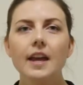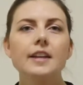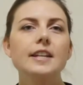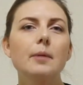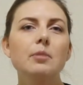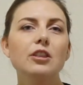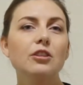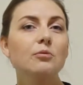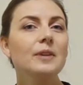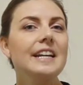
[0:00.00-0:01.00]
Number
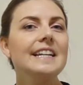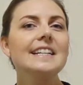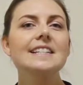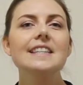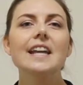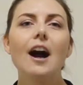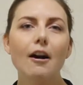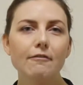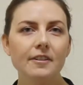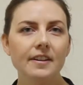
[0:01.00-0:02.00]
3 is the
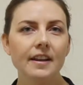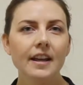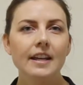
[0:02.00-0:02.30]
oven.